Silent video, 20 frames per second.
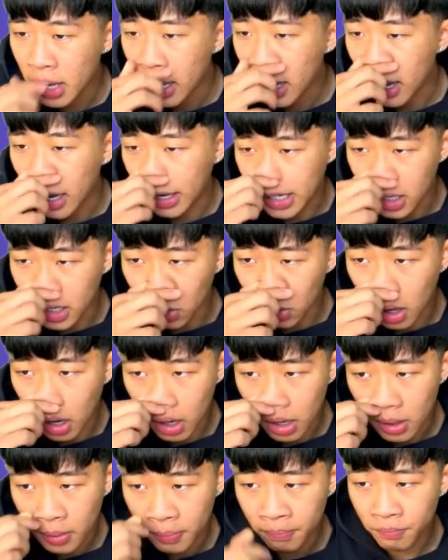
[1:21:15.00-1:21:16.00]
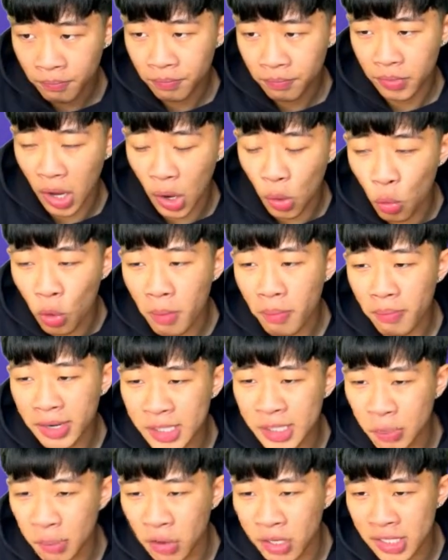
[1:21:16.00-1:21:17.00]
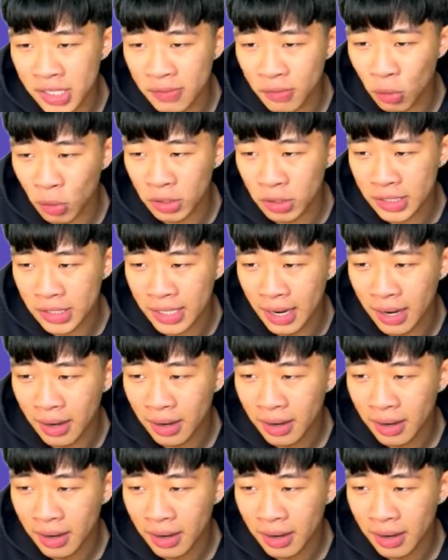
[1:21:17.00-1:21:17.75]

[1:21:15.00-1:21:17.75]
And you know what? I wouldn't be surprised if Gordon started.